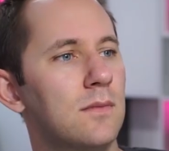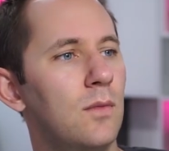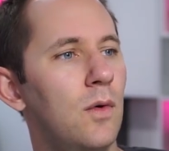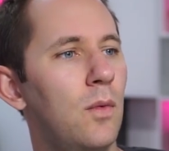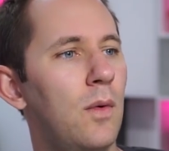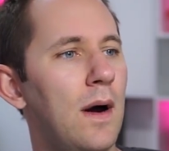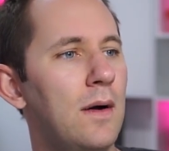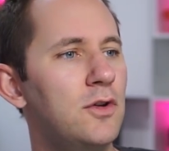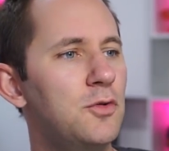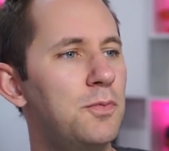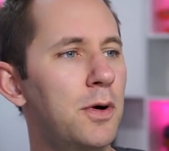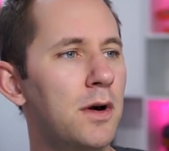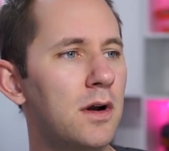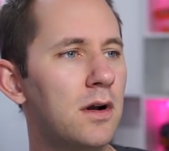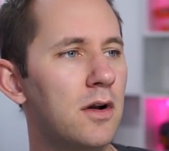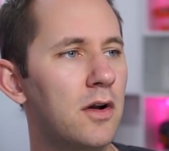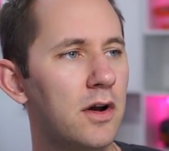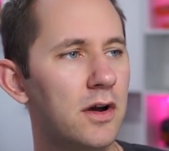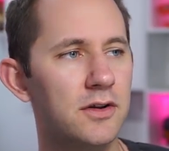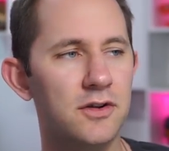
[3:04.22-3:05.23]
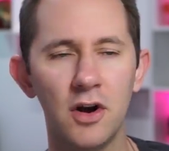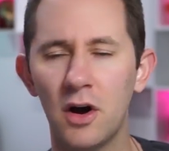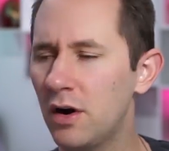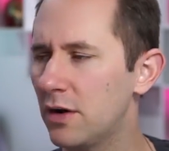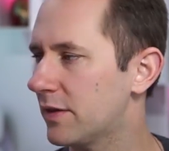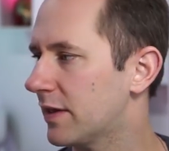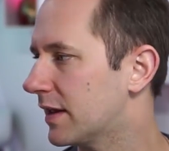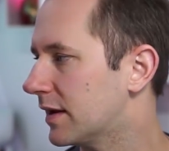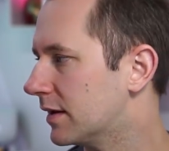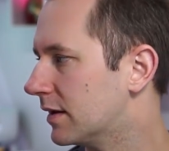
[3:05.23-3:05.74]
Well, why would you put it on a
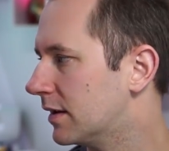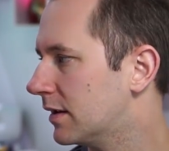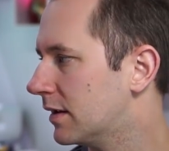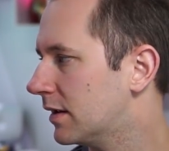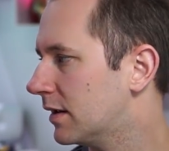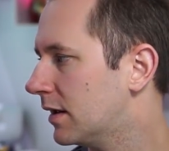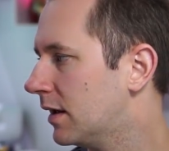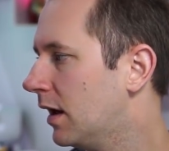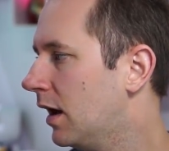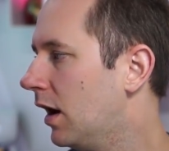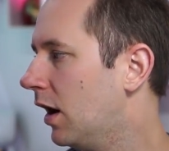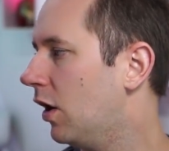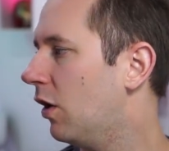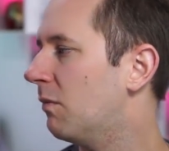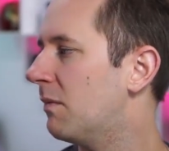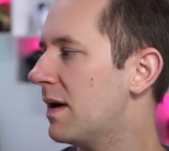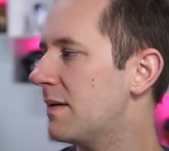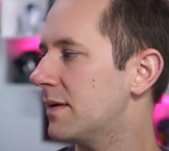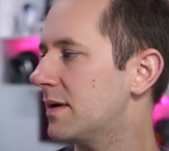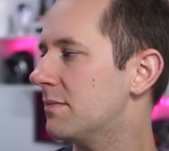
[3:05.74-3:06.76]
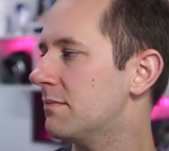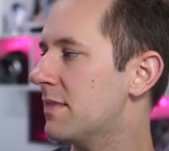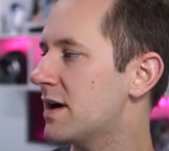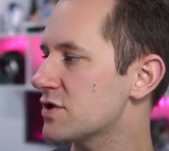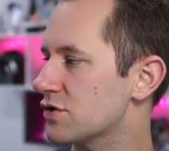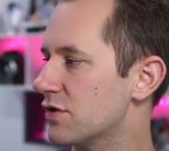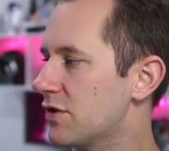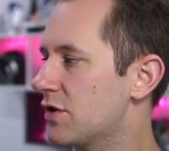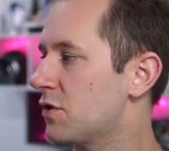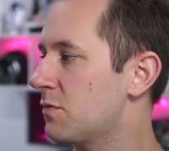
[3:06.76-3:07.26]
guitar then? Oh, maybe to
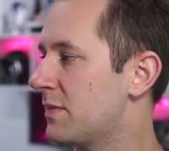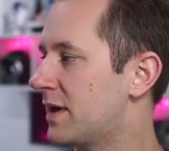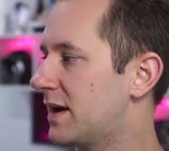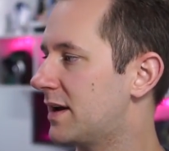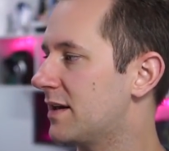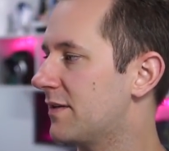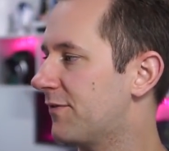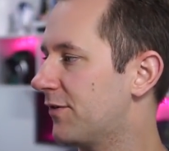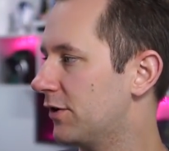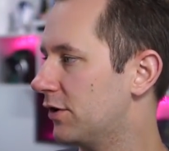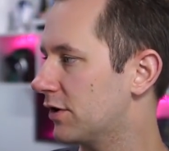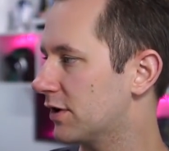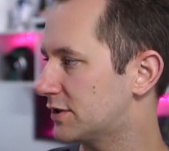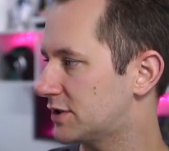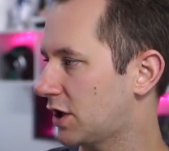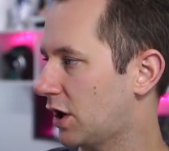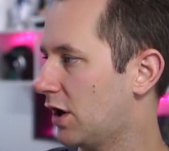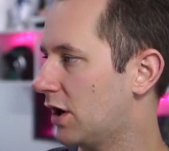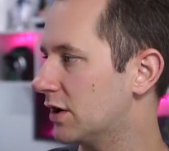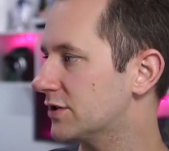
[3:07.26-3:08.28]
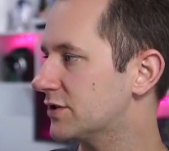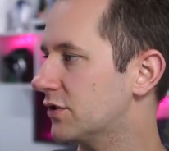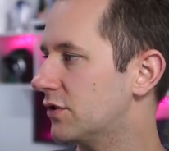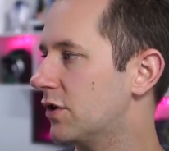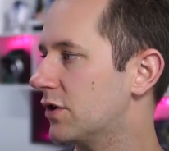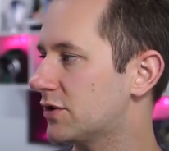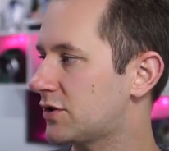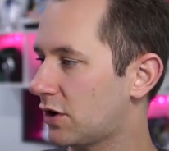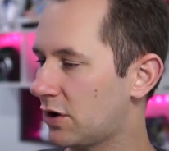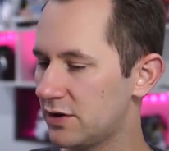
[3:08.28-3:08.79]
measure the humidity for your guitar so
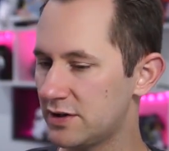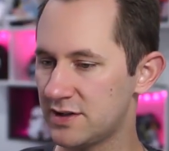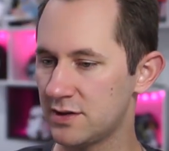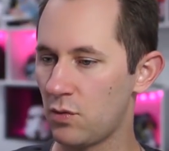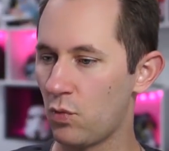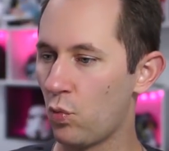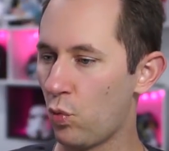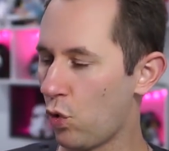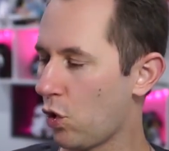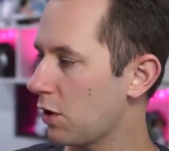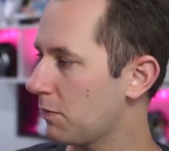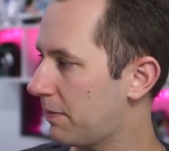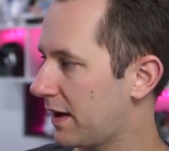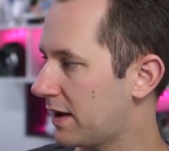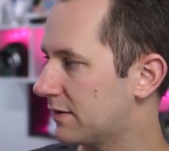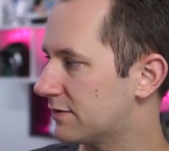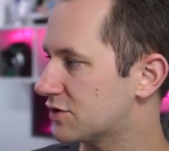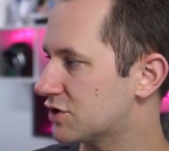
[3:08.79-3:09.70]
your guitar doesn't warp out of